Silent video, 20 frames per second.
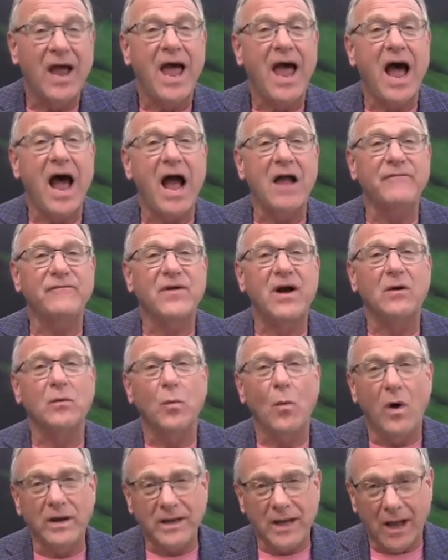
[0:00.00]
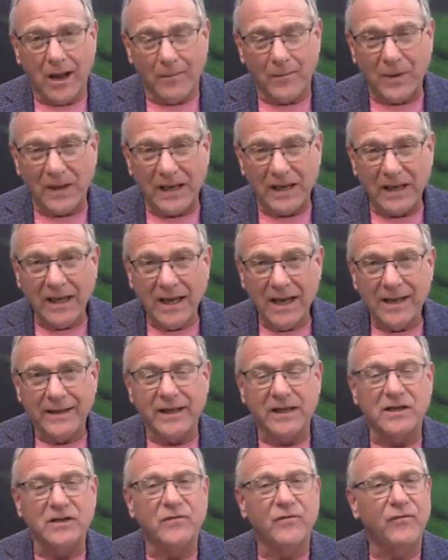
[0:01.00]
I found one company that
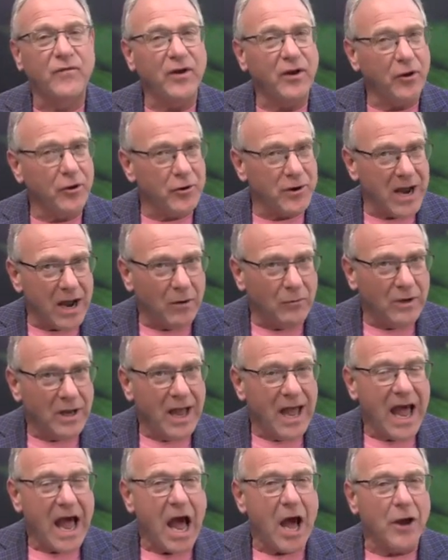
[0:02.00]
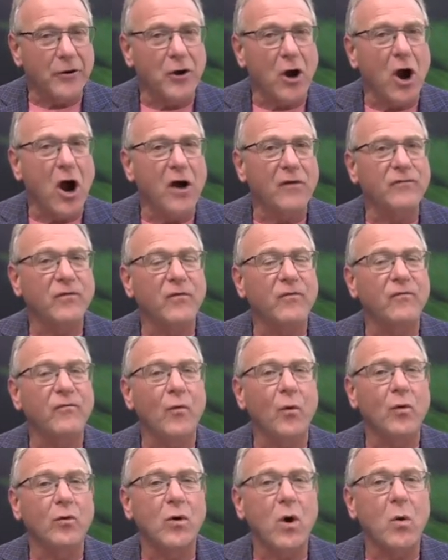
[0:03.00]
has figured out how to offer
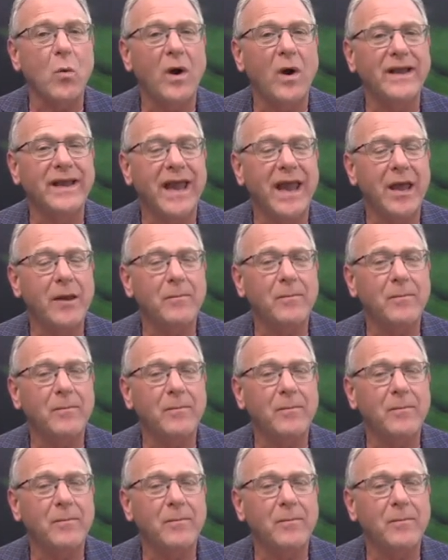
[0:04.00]
401k